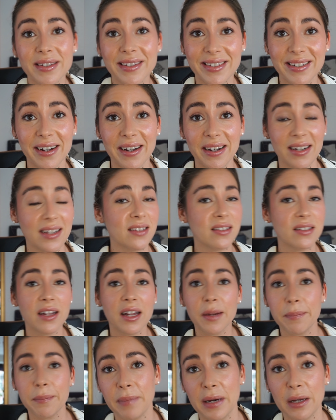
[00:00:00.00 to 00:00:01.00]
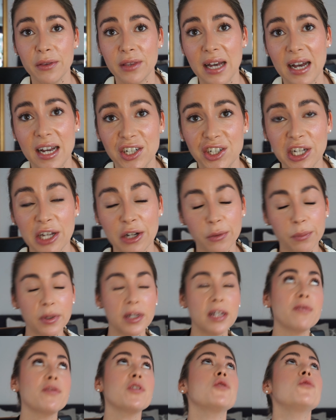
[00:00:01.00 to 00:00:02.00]
done. It's not about the eyeshadow. But
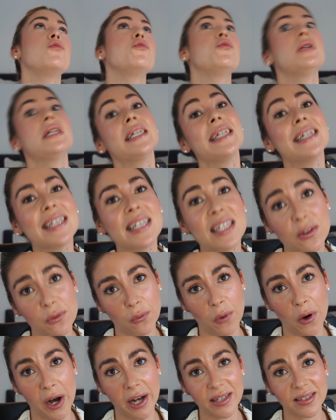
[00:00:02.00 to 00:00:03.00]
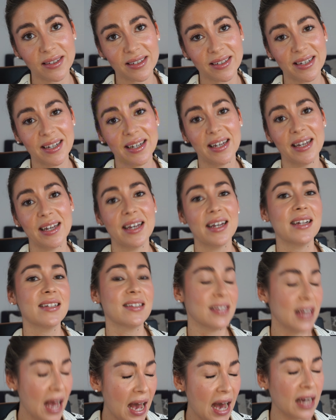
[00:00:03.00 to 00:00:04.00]
if you really want
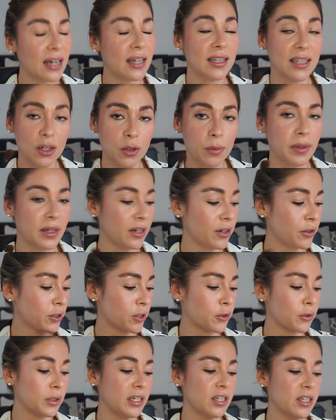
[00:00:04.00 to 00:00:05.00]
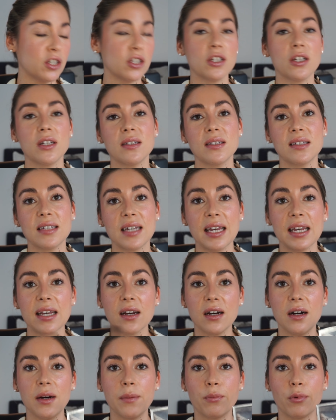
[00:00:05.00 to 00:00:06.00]
to add a little bit in your crease, take
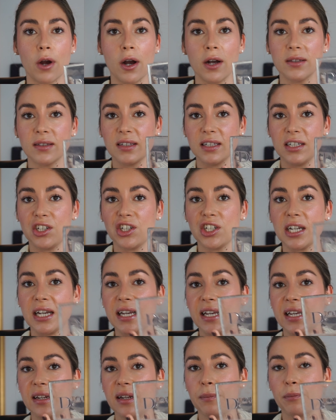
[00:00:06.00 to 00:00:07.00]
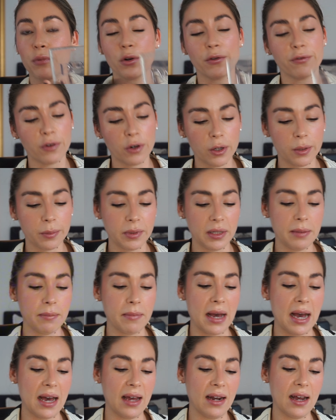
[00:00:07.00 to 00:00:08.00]
a bronzy shade, preferably
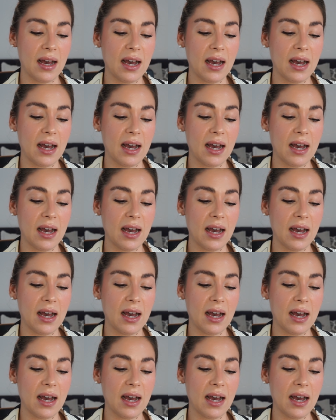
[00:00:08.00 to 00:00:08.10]
matte.